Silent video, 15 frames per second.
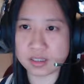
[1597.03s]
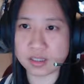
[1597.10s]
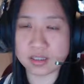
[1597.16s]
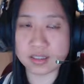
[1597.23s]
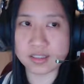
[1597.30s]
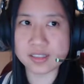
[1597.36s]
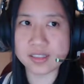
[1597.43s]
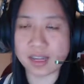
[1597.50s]

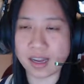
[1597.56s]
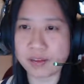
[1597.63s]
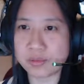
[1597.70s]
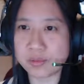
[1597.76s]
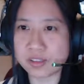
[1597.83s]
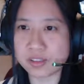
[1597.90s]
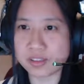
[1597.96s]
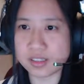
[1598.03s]
At least I
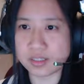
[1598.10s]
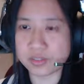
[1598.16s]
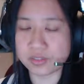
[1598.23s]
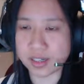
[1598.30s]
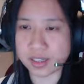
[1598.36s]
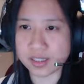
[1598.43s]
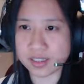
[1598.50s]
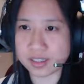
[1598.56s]
wouldn't
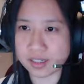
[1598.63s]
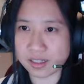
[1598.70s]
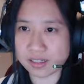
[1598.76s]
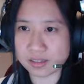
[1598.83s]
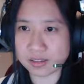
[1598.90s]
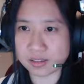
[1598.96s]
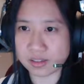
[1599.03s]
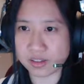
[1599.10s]
define it
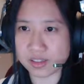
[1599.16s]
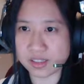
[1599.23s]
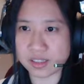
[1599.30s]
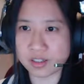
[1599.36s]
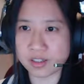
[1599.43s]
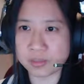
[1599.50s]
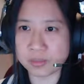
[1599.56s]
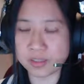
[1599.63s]
as
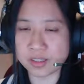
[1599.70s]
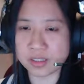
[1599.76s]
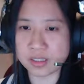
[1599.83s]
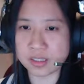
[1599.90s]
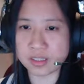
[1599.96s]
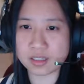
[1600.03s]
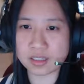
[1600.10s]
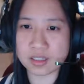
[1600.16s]
toxic
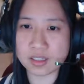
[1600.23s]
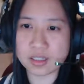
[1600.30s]
community.